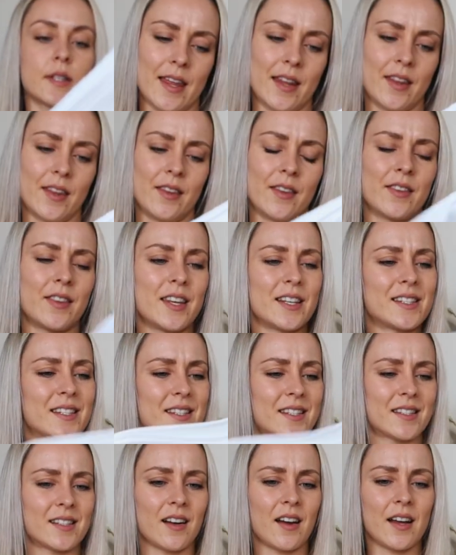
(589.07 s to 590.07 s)
in this
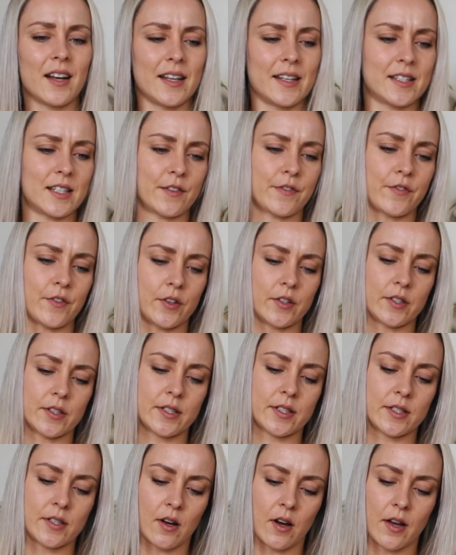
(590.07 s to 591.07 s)
slightly different
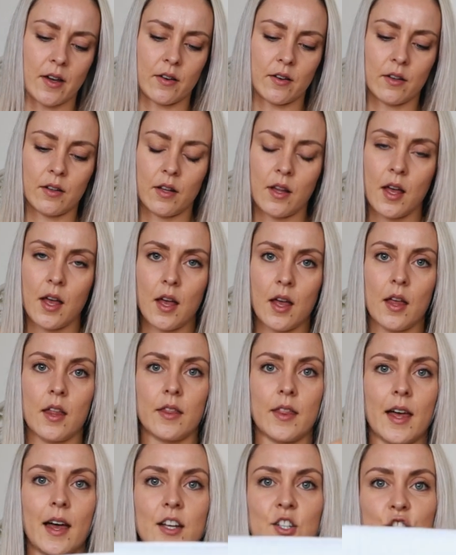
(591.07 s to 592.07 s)
style.
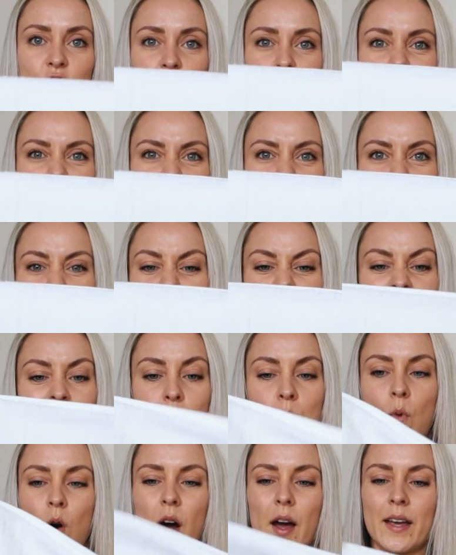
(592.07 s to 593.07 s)
They're just
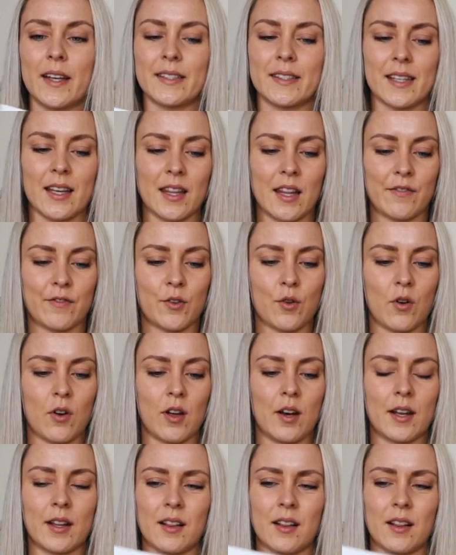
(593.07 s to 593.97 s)
plain whites and they've got a